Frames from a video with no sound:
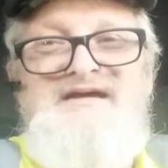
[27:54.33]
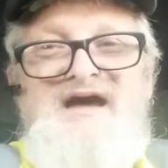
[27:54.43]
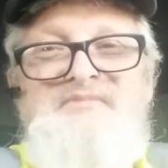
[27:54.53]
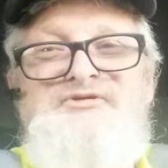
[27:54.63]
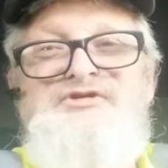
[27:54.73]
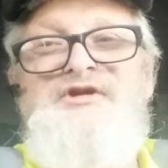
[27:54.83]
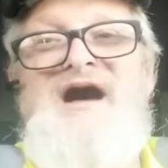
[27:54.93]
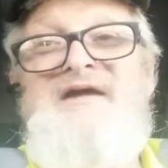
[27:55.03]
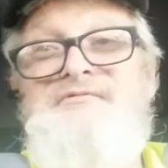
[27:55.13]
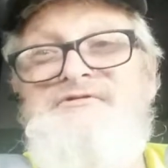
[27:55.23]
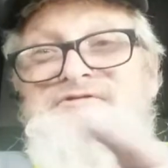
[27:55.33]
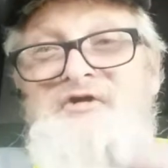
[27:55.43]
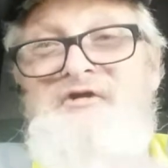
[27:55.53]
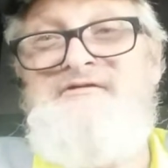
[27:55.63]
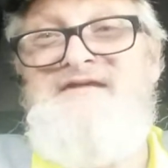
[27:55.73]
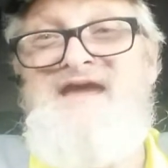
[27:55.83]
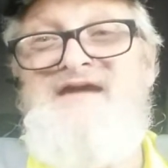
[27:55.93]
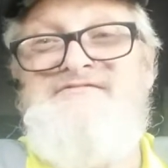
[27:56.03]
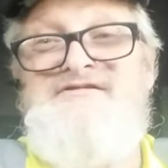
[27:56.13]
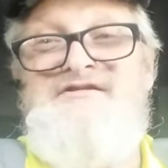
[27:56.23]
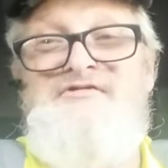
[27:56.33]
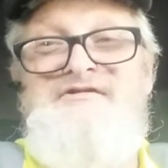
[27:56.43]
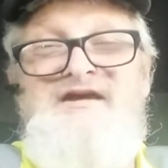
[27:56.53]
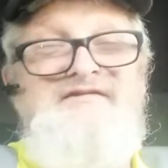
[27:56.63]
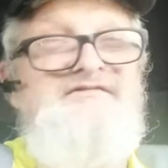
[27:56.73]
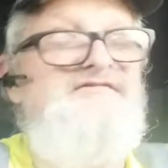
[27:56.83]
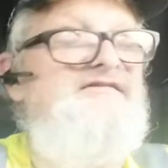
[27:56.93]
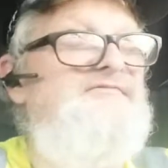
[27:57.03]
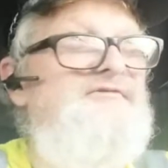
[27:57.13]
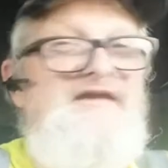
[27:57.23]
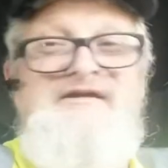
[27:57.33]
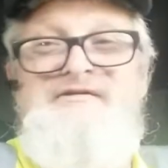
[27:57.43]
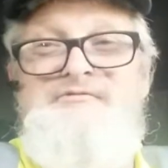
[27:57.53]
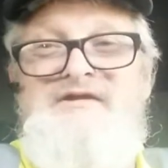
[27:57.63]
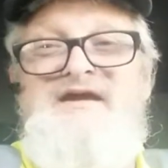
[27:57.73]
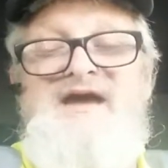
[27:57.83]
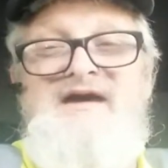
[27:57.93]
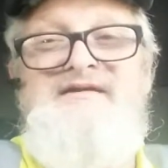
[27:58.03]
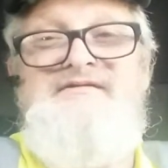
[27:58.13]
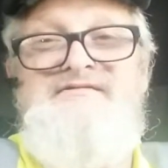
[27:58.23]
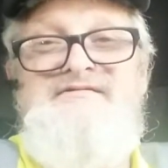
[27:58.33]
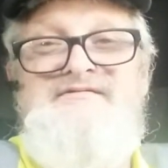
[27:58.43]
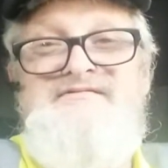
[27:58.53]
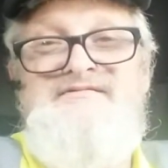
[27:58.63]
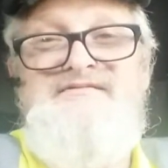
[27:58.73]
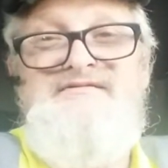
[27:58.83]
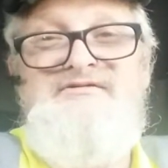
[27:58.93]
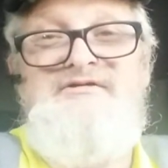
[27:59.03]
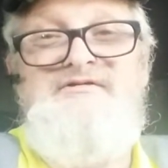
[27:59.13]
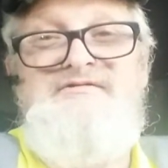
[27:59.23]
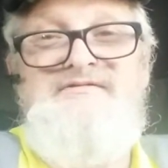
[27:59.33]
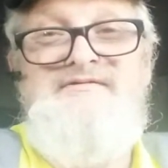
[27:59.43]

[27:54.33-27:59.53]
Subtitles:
I was talking to Angelo yesterday when I got here. Or